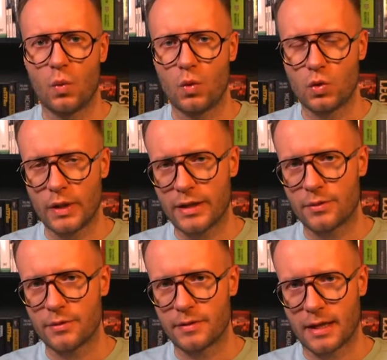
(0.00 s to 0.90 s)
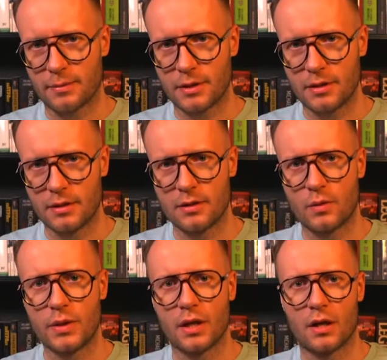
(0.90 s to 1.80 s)
together with Kamil,
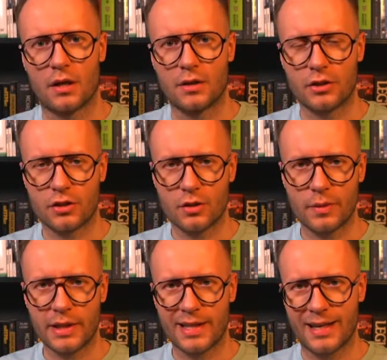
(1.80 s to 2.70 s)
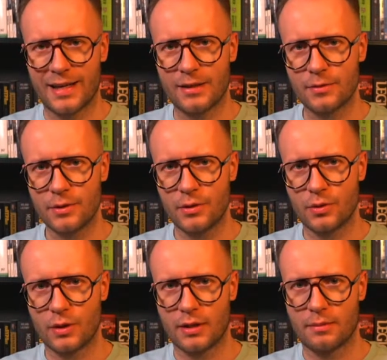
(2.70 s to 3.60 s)
we are showing how
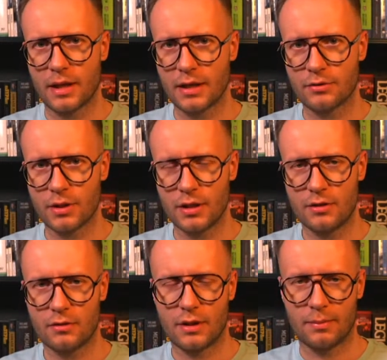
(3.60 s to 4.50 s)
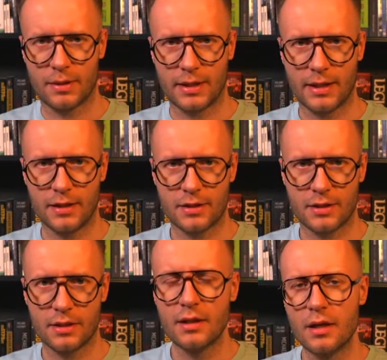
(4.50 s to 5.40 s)
you can migrate your
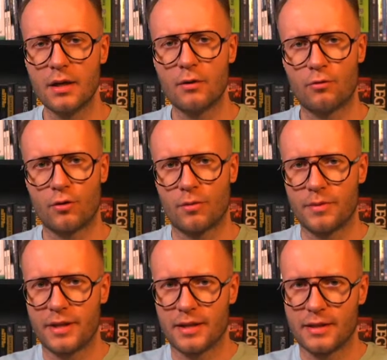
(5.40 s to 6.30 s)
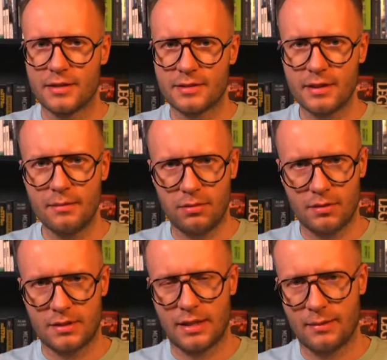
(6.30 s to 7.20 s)
application from the simple
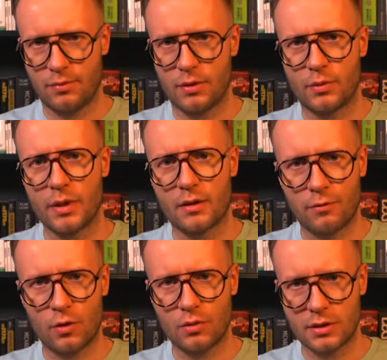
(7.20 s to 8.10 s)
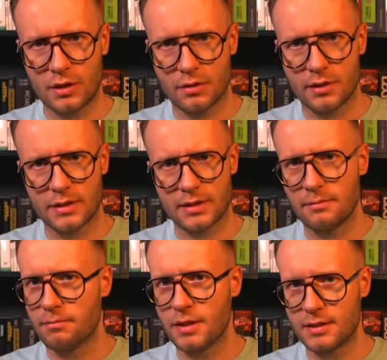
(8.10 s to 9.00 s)
step where we are focusing on a
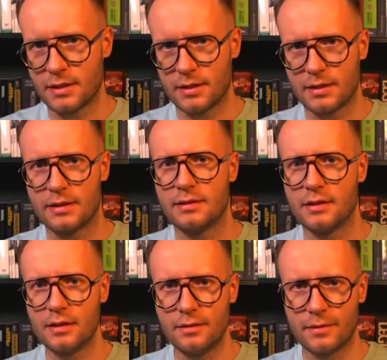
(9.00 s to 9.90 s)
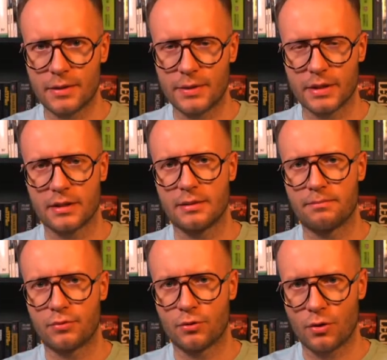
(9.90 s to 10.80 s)
simplicity, delivering the
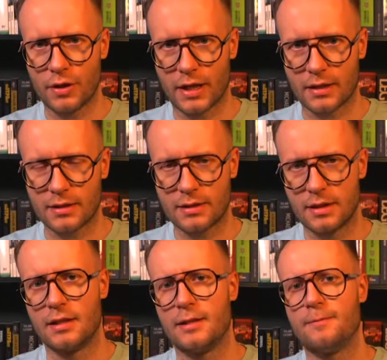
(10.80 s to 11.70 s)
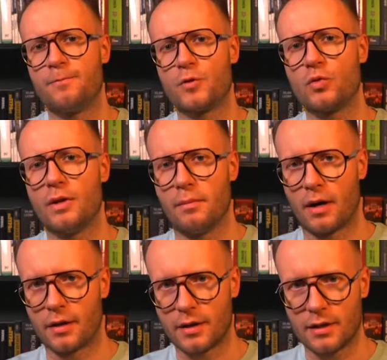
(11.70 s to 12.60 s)
product to the
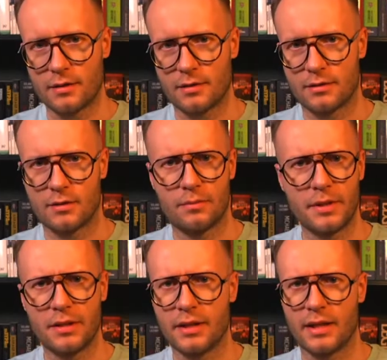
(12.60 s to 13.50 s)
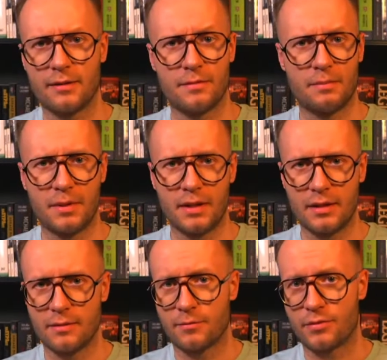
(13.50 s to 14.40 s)
market, so building MVP
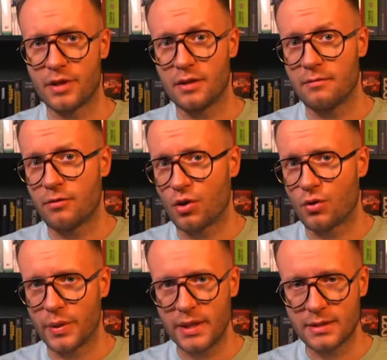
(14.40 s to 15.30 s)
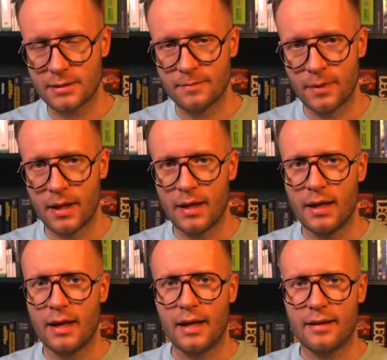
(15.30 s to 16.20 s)
in 3-4 weeks,
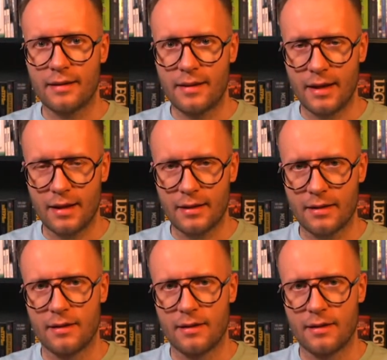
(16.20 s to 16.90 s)
and then